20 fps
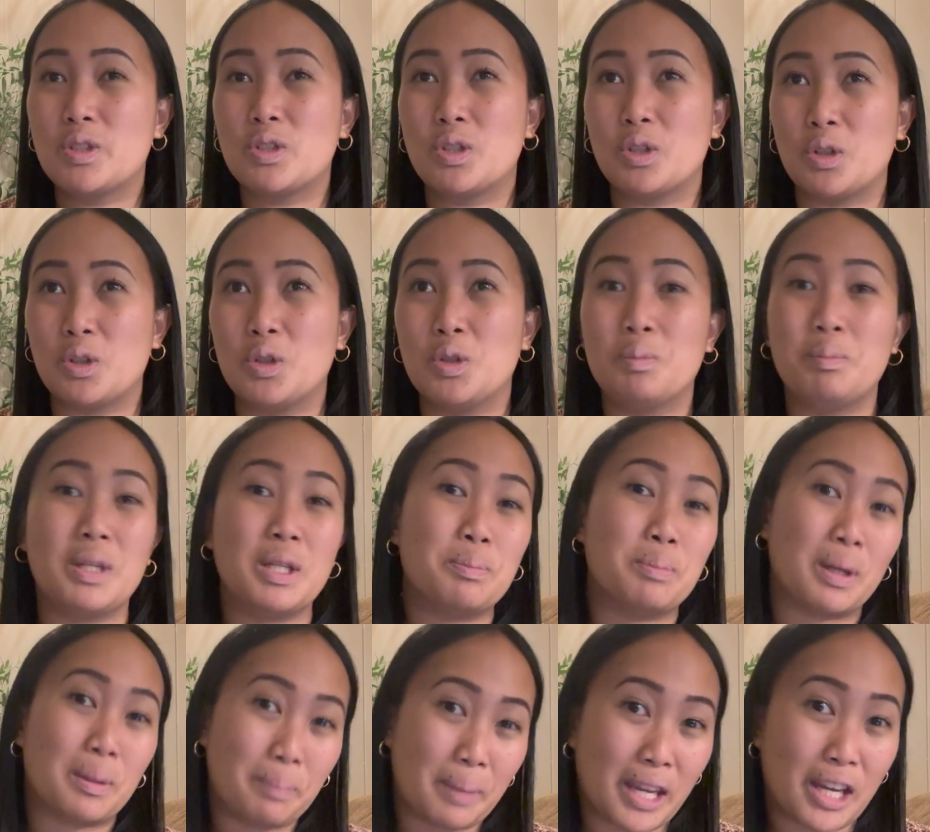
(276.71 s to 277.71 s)
to be
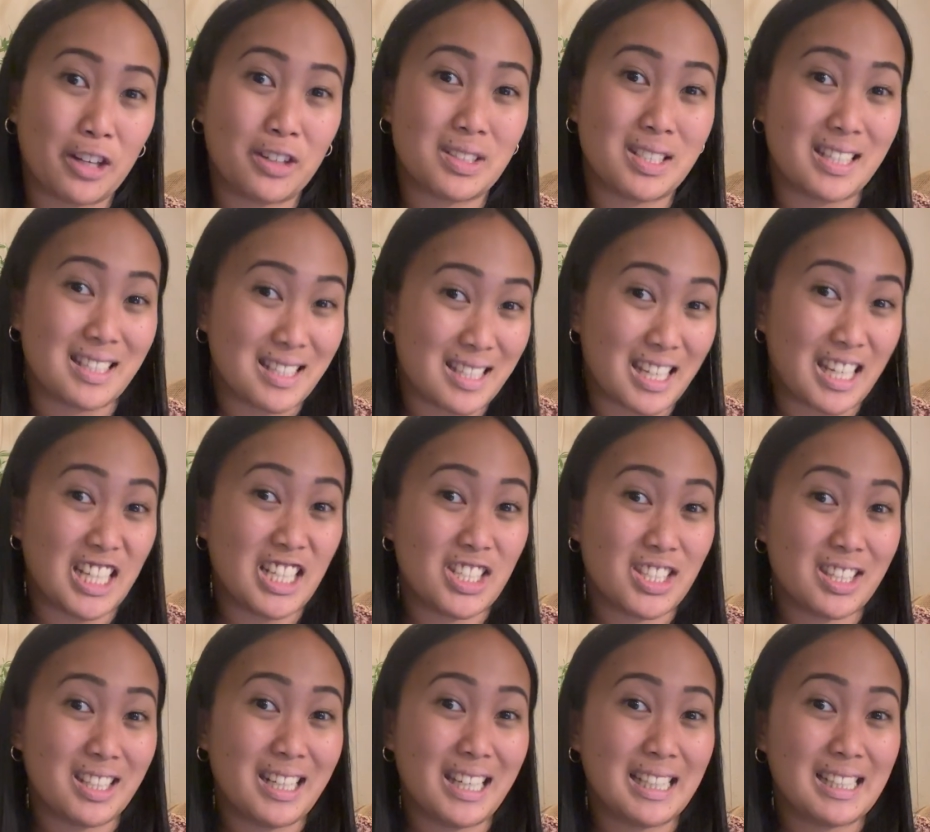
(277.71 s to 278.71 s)
prepared to teach
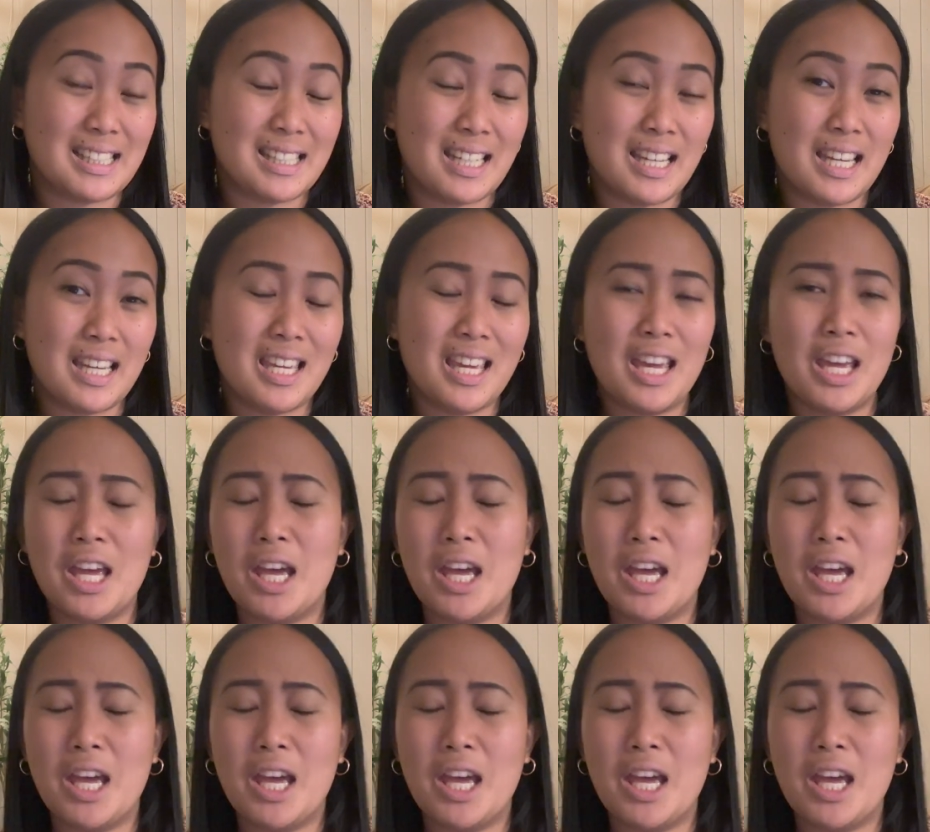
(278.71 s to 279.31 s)
the next day,